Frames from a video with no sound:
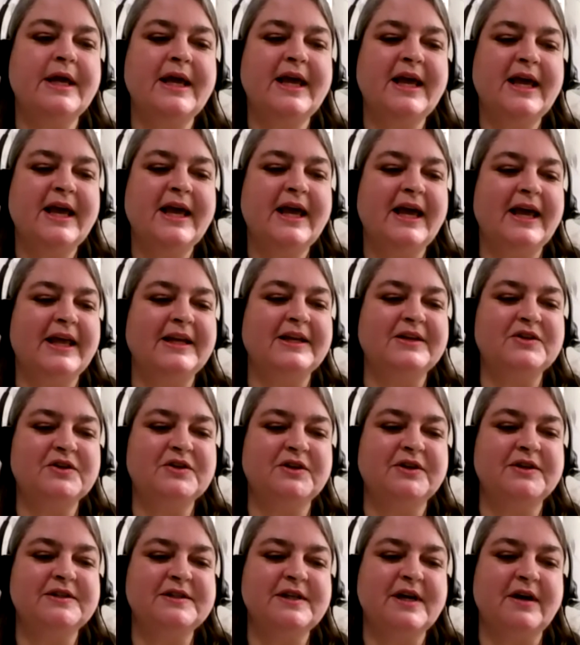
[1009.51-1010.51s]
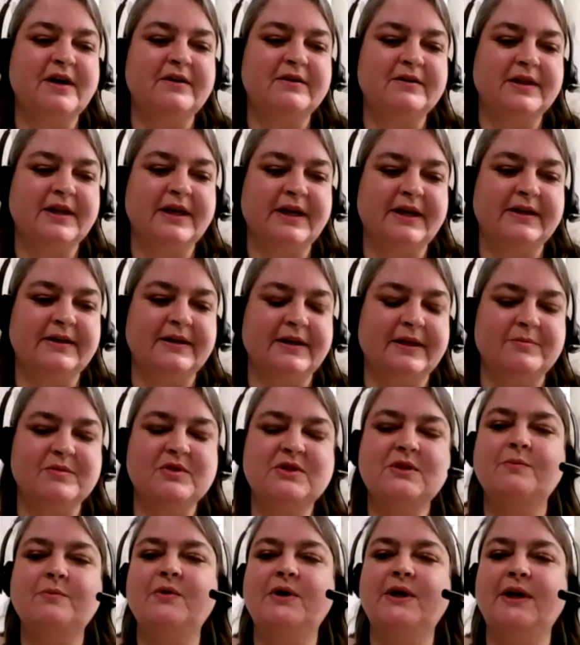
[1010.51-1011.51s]
And it turns out that
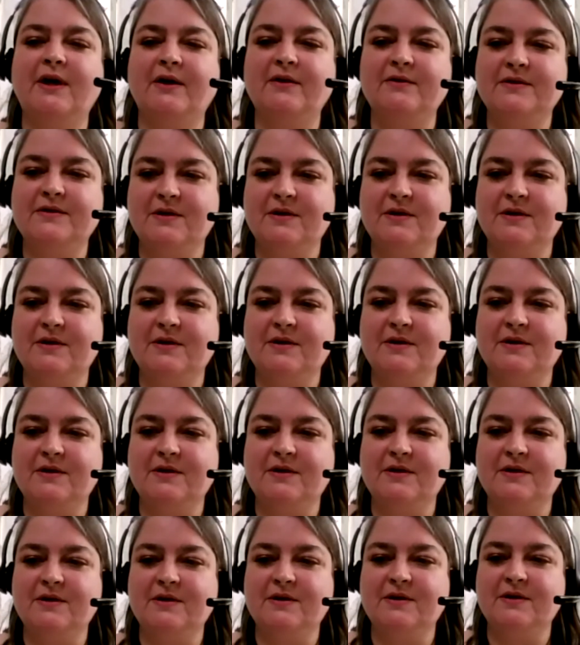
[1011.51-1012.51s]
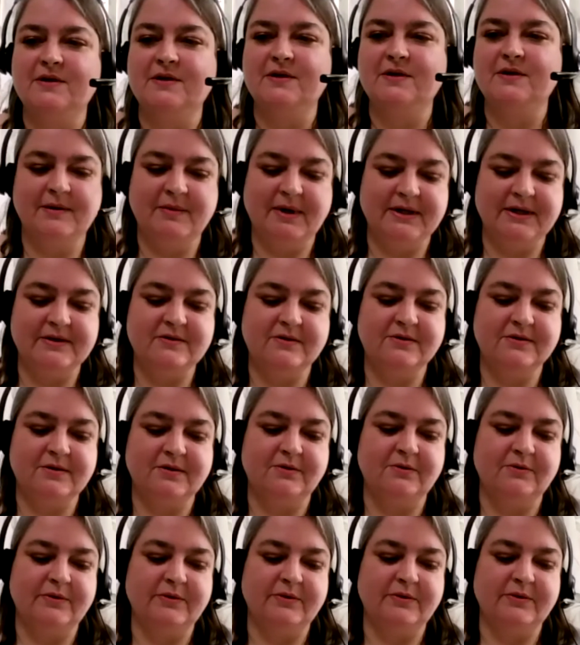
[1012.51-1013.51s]
someone else in my circle,
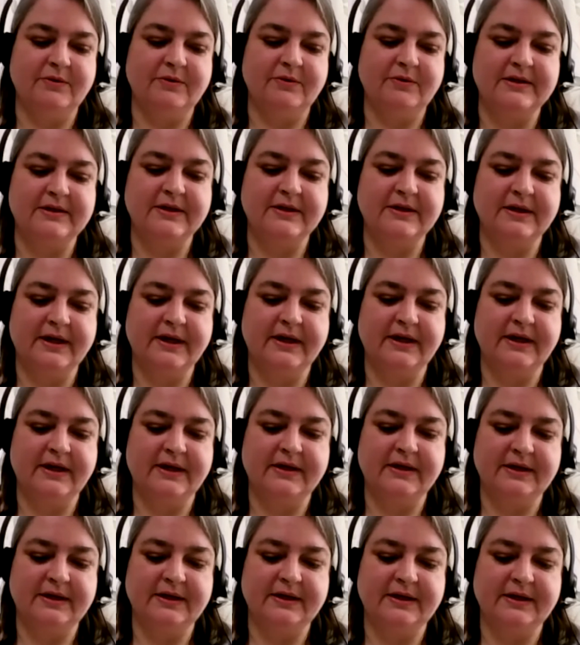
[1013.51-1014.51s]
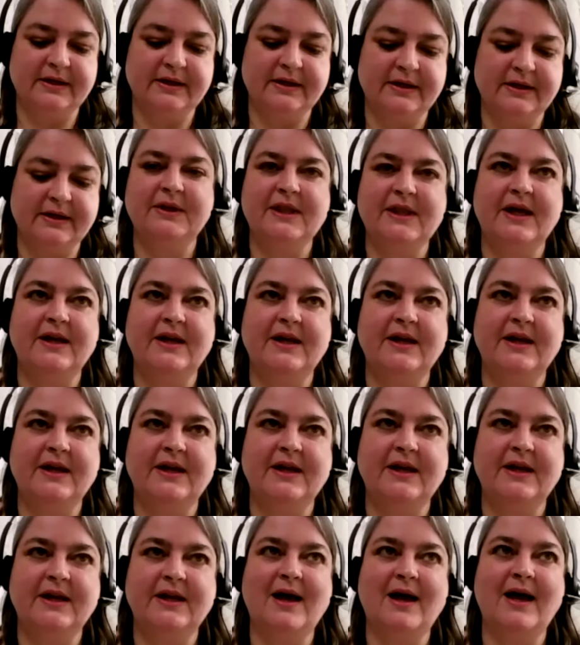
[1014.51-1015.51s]
when I was about to get initiated with that name,
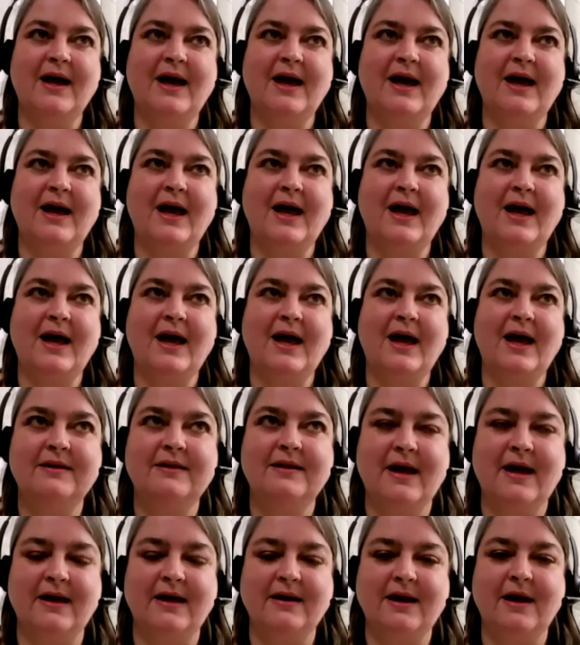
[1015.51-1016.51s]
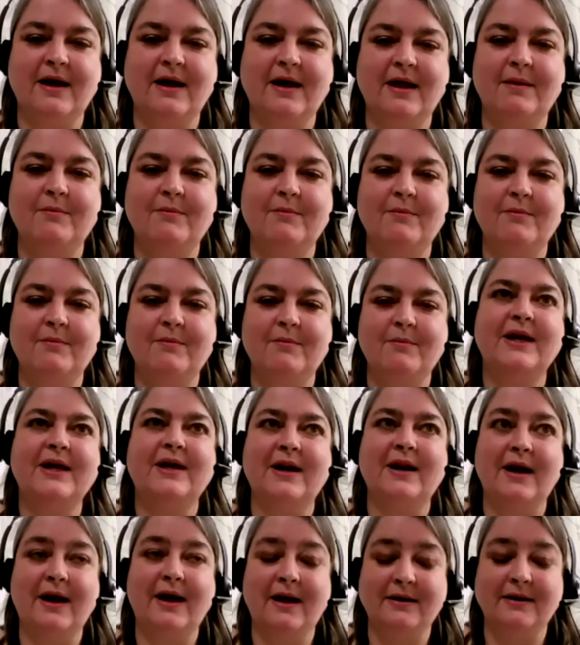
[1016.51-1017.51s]
had that name already, and I
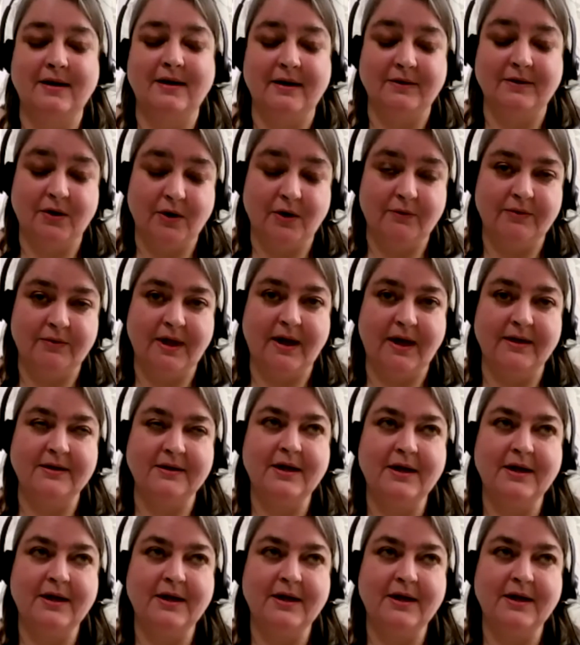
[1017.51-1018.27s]
had not known that.